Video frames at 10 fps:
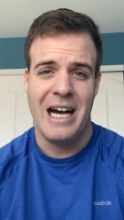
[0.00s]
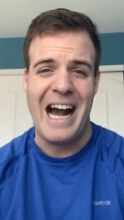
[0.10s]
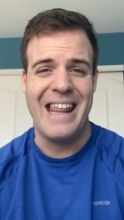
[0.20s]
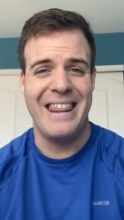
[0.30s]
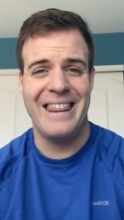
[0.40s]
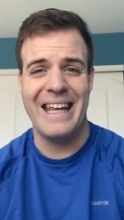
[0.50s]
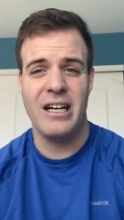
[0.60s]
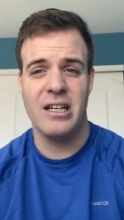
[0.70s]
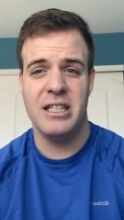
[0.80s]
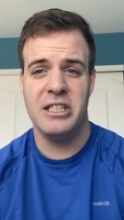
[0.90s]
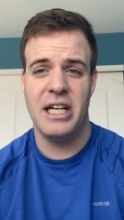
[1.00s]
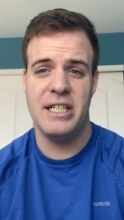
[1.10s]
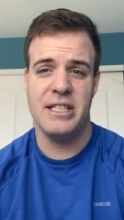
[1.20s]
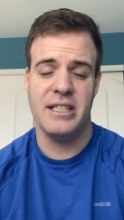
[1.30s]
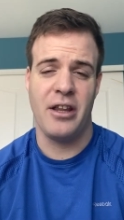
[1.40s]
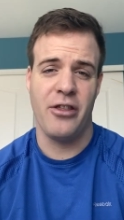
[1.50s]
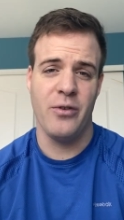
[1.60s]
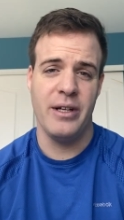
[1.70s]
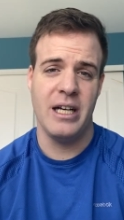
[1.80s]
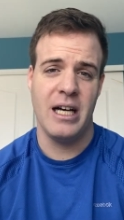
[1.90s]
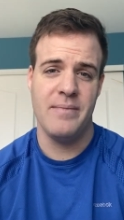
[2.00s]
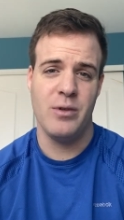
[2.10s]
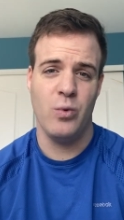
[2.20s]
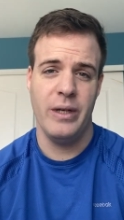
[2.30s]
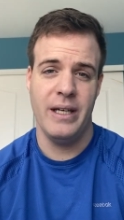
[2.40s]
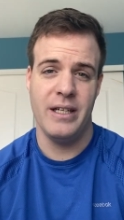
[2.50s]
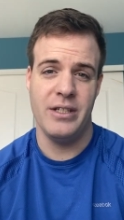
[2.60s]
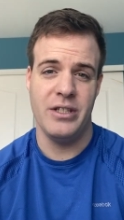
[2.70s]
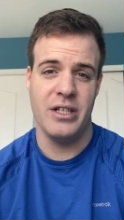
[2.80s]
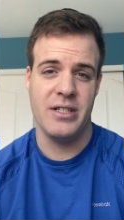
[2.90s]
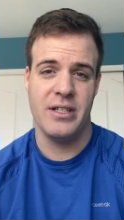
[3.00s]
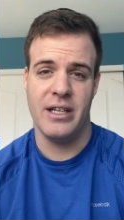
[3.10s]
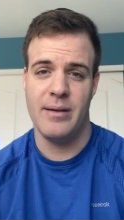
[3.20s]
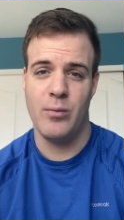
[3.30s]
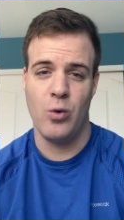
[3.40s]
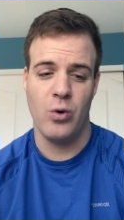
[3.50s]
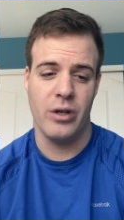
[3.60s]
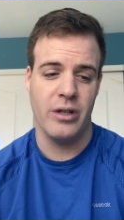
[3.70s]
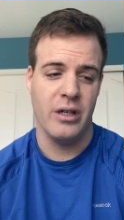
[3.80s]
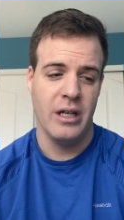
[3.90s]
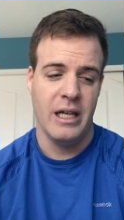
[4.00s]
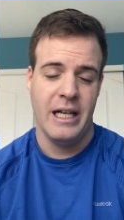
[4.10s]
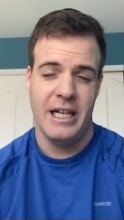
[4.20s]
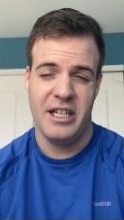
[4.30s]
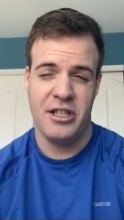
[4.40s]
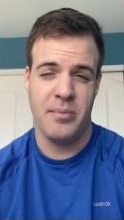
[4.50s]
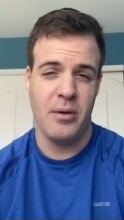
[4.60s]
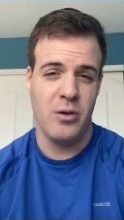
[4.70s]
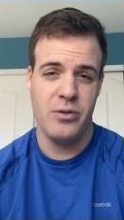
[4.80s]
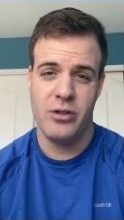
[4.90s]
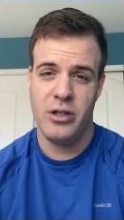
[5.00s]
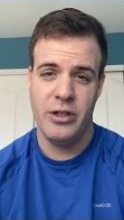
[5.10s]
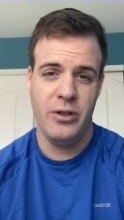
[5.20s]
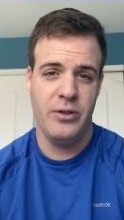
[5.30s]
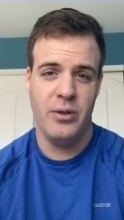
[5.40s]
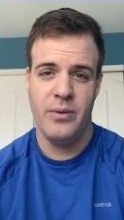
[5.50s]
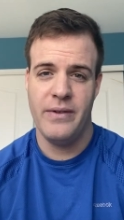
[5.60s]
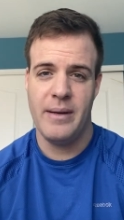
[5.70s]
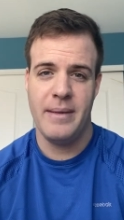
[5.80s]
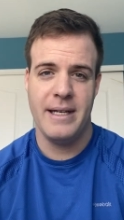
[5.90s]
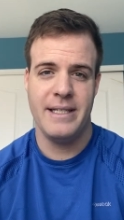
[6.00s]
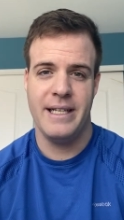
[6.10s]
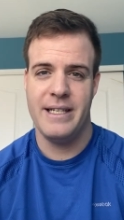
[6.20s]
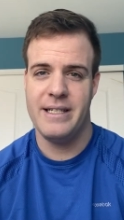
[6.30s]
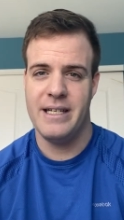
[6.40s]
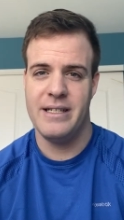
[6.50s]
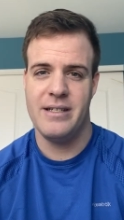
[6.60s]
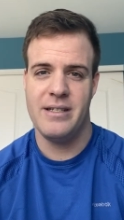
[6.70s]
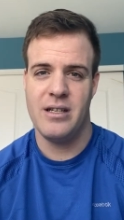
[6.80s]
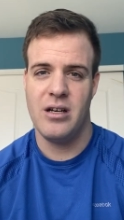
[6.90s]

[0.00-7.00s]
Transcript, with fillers: I think I'm gonna change that to three times a week just to get more exposure on YouTube, if that makes any sense.